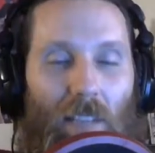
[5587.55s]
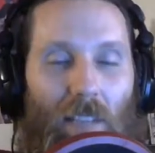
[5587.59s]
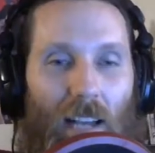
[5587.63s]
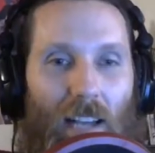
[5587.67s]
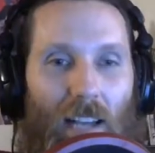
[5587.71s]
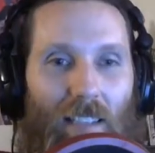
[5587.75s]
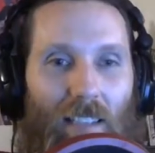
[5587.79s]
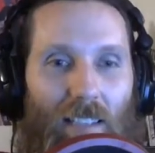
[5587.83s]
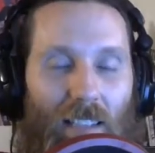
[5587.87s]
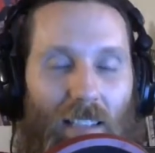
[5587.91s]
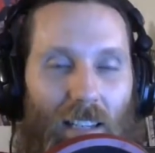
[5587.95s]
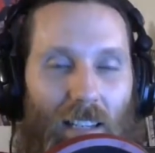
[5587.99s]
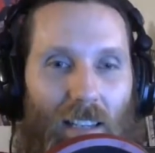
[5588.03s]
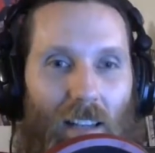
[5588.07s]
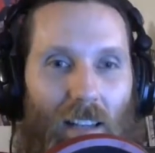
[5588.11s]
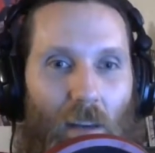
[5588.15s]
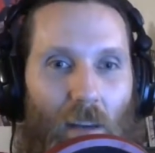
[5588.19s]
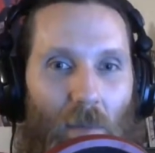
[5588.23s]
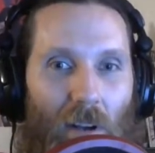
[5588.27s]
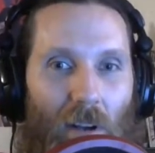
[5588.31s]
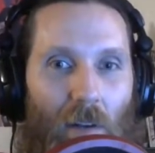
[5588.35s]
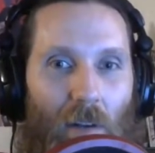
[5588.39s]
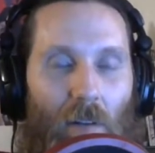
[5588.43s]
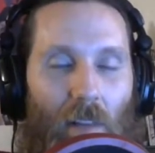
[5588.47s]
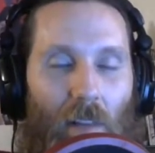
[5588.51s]
asking
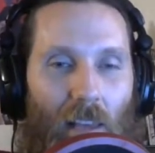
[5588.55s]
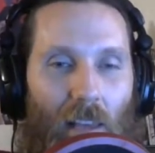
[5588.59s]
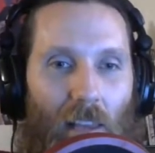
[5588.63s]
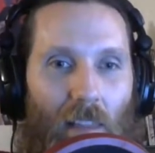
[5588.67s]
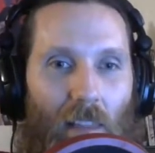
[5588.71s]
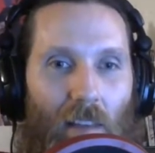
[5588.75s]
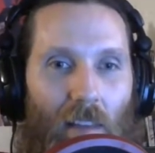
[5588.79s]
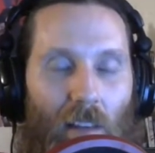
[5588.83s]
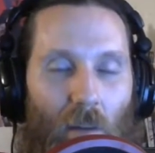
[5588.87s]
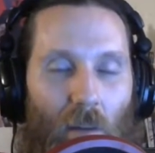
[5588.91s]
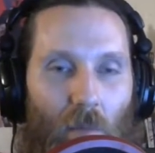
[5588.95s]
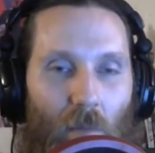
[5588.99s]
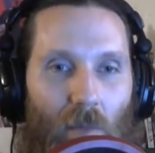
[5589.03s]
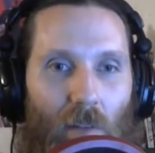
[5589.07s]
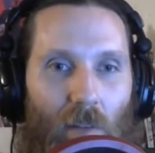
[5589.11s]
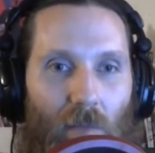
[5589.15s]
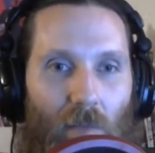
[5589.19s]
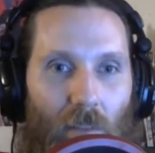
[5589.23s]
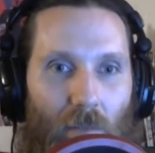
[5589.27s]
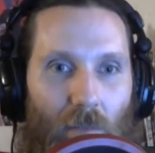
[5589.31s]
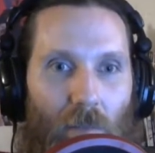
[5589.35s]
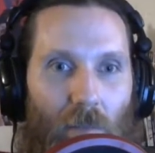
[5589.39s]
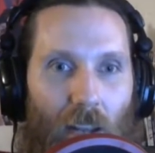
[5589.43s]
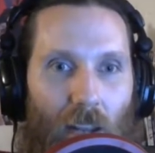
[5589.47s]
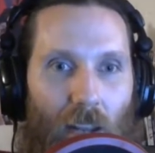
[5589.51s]
about like the number of
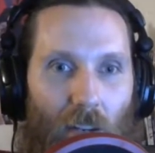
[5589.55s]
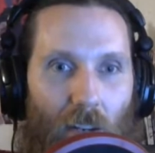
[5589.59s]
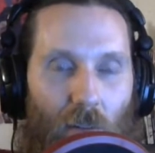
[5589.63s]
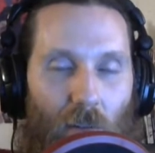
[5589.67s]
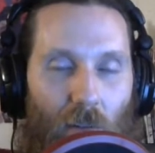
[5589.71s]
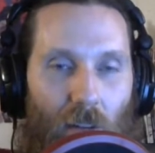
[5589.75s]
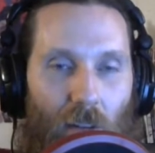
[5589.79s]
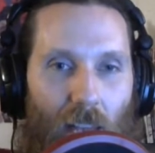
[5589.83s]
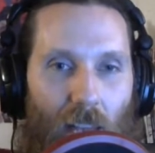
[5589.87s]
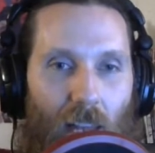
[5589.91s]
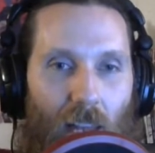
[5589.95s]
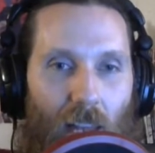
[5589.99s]
the factory,